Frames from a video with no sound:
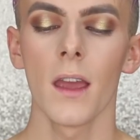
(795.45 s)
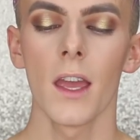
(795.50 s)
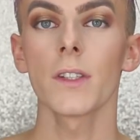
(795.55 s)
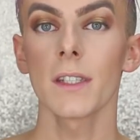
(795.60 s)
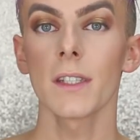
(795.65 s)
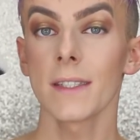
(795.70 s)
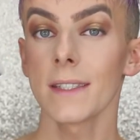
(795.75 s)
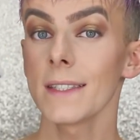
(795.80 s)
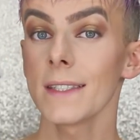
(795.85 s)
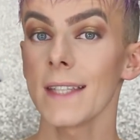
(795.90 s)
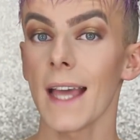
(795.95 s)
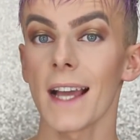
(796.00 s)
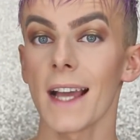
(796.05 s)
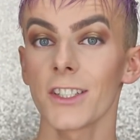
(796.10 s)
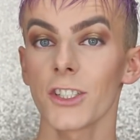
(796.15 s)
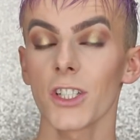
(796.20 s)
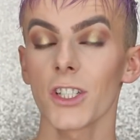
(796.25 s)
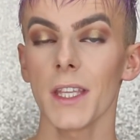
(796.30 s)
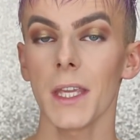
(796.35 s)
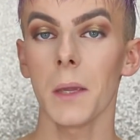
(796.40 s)
This is
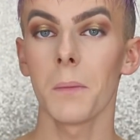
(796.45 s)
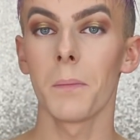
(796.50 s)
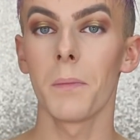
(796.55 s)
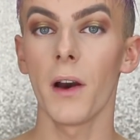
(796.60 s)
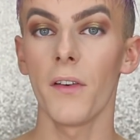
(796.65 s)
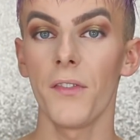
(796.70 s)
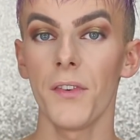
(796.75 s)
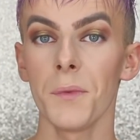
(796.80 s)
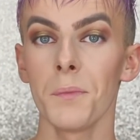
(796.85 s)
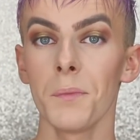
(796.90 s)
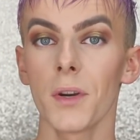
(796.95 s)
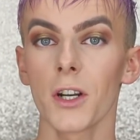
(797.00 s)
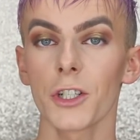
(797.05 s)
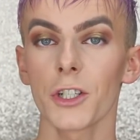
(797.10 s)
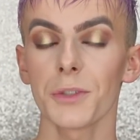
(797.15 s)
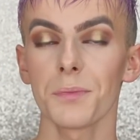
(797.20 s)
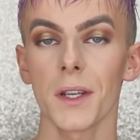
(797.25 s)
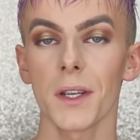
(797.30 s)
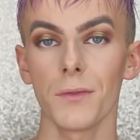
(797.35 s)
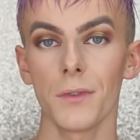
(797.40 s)
actually a buffing
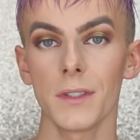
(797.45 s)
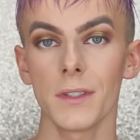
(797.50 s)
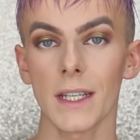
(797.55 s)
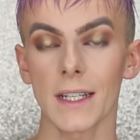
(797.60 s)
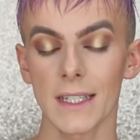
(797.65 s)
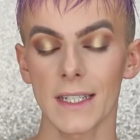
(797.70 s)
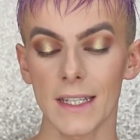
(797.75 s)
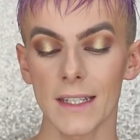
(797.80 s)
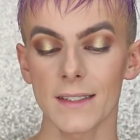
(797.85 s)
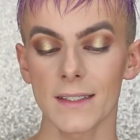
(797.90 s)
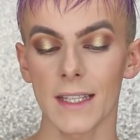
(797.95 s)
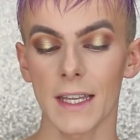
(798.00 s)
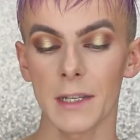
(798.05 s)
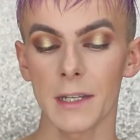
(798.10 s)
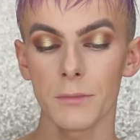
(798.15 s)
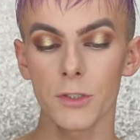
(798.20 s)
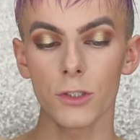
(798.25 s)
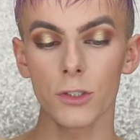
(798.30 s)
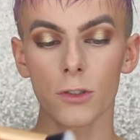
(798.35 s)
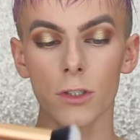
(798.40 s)
brush by Rue Techniques, and
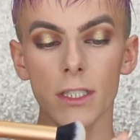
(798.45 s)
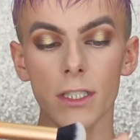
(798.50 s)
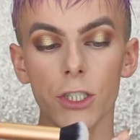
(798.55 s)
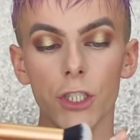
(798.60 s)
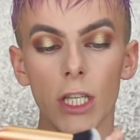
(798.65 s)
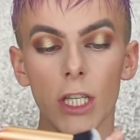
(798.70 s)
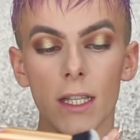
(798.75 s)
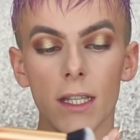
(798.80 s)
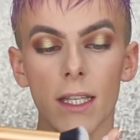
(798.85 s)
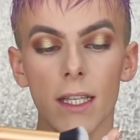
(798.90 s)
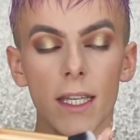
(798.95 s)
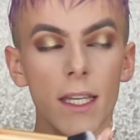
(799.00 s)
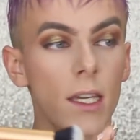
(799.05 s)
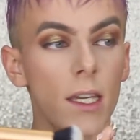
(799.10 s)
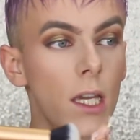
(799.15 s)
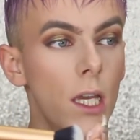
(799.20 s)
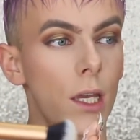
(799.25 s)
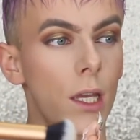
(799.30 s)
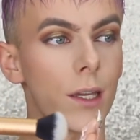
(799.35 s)
I'm just going to gently